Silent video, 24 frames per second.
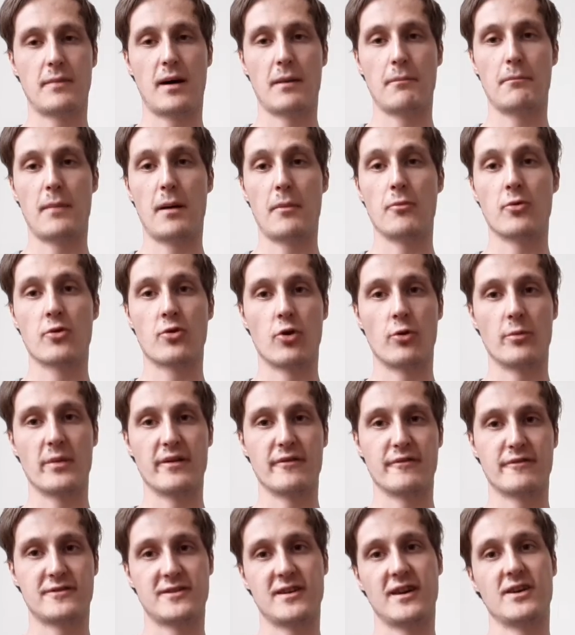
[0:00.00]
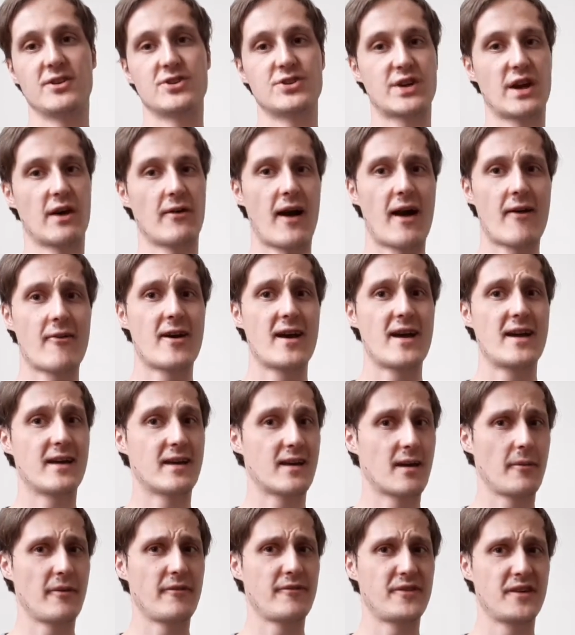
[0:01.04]
mum would call me in for tea and she'd go, "Harry,
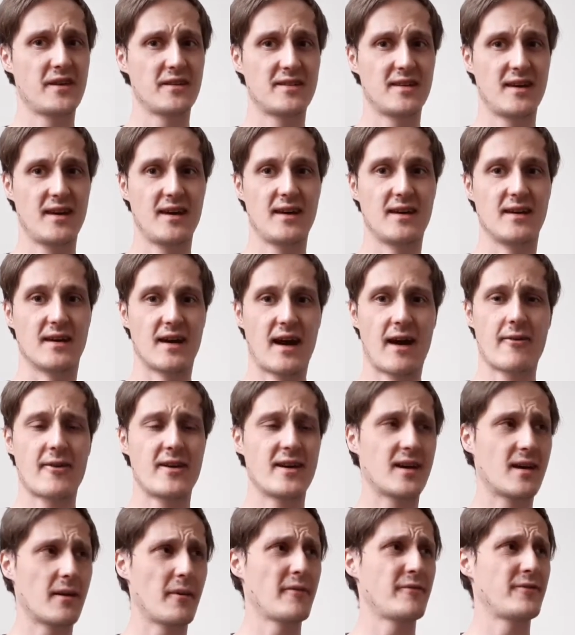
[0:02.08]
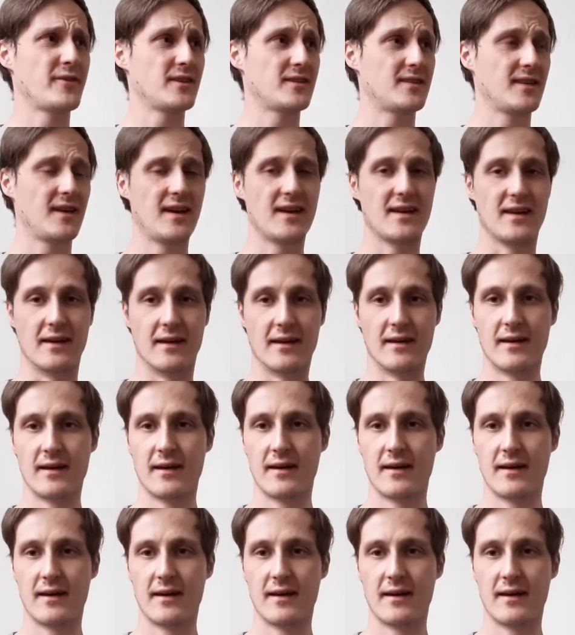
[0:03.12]
come in for your tea. Harry, come in for your tea."